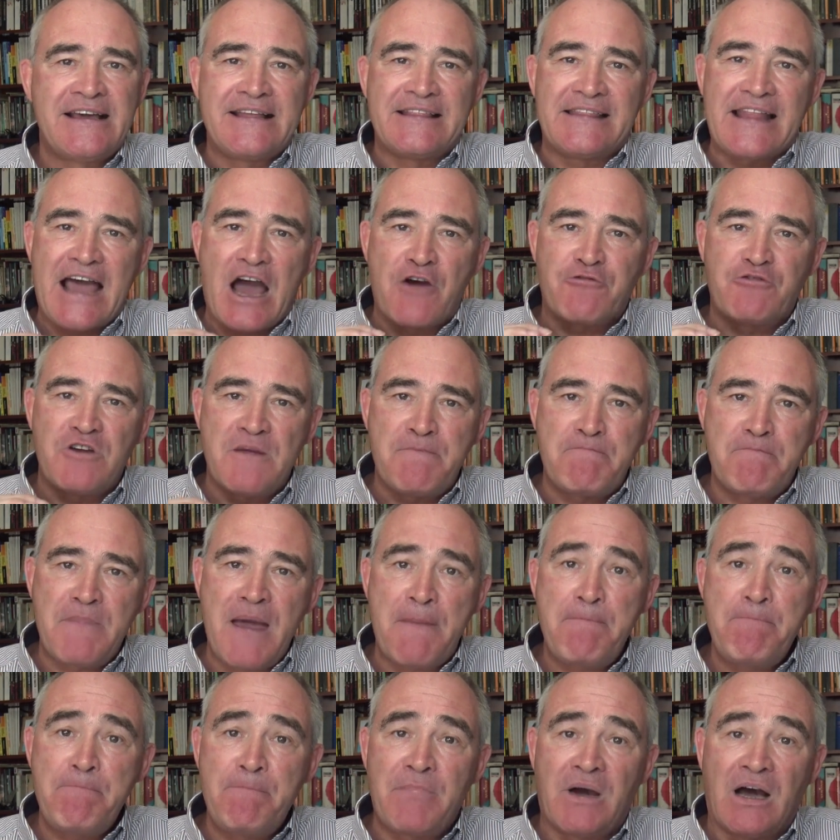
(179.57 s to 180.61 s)
Now
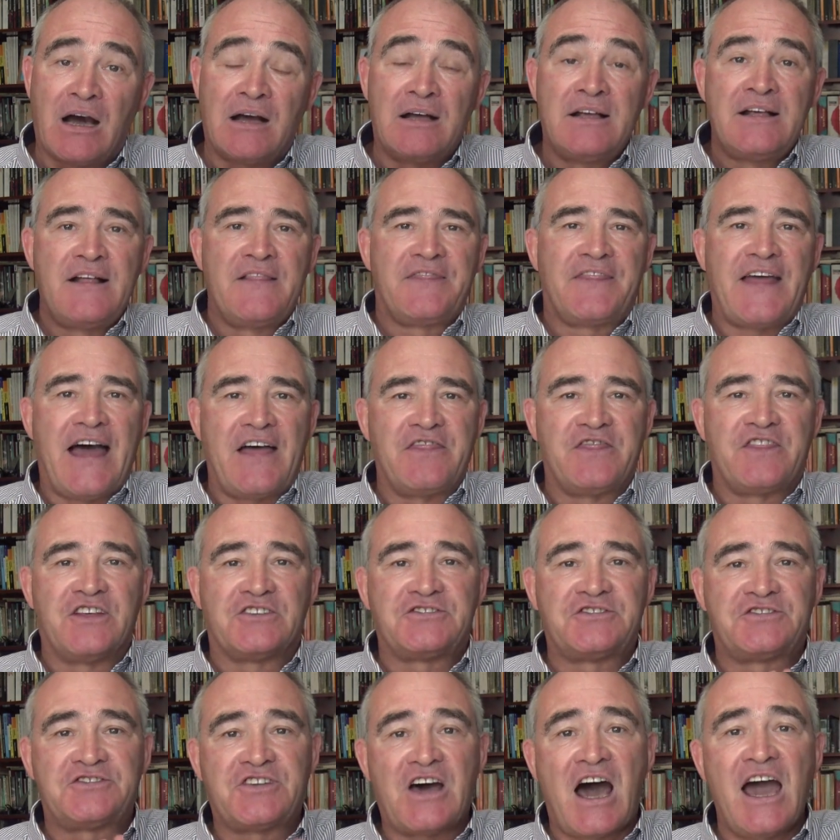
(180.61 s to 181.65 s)
remember that the
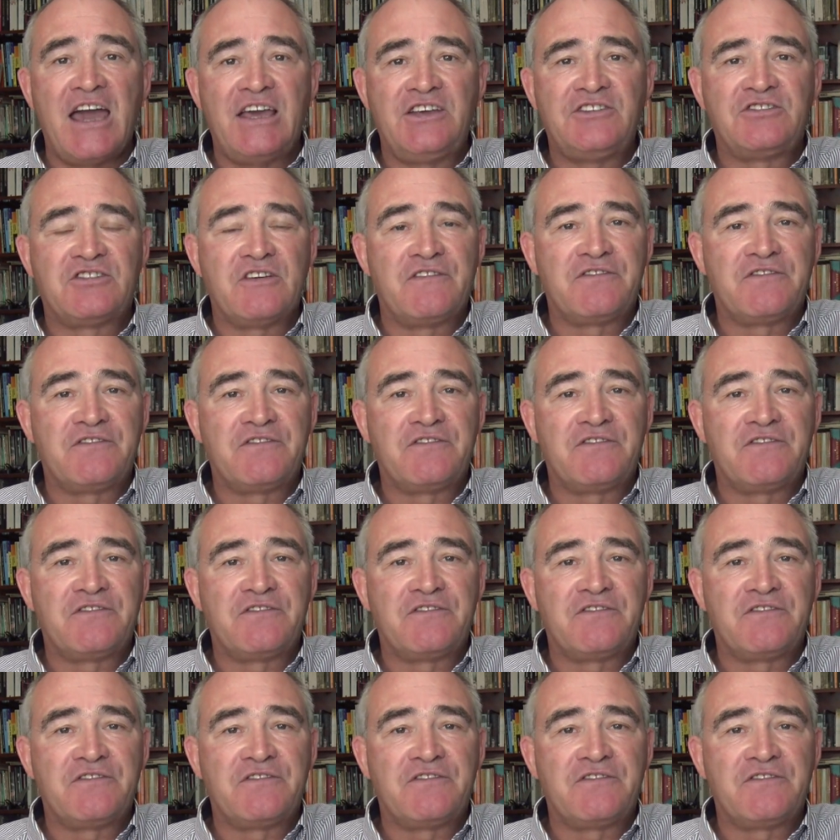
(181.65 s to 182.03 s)
size